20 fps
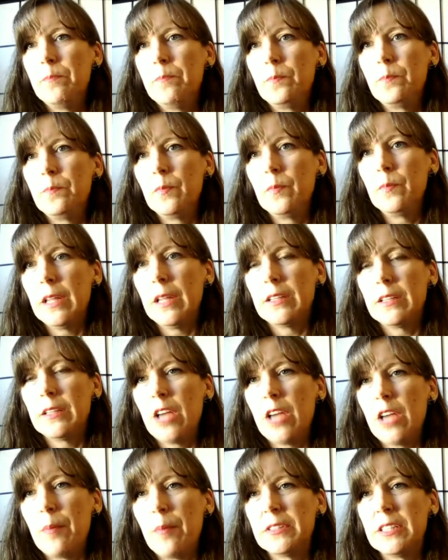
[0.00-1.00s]
the
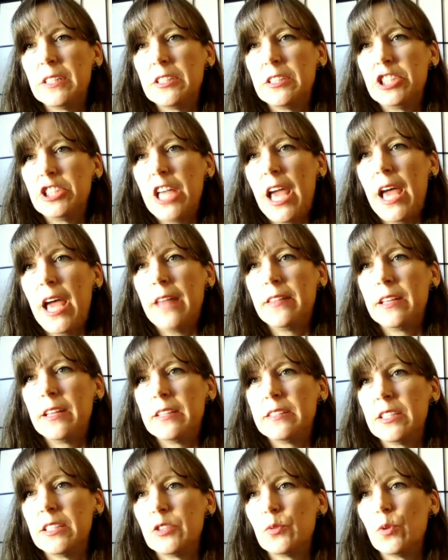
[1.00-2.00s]
top it says chat, then it
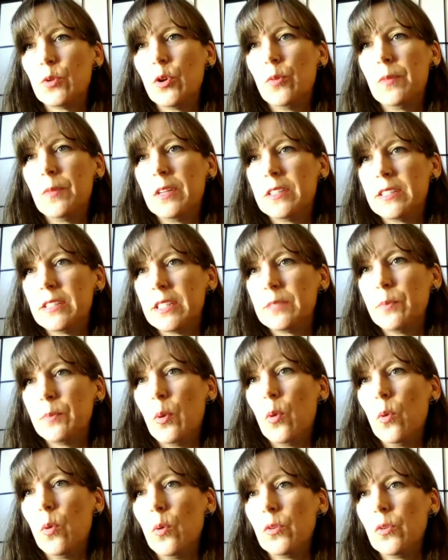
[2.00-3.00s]
says room, then it says
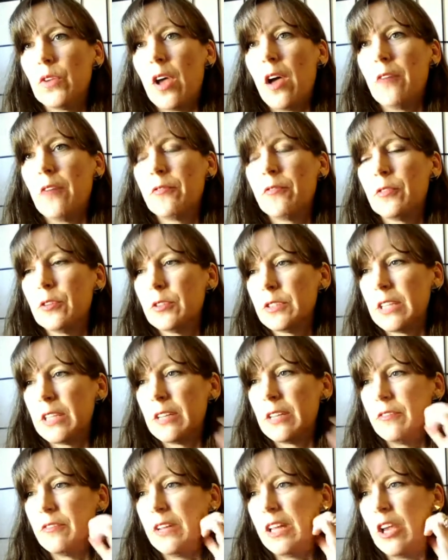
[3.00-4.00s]
polls, offers,
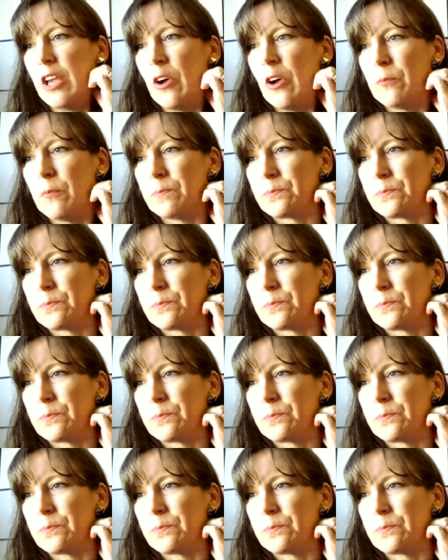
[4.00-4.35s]
and video.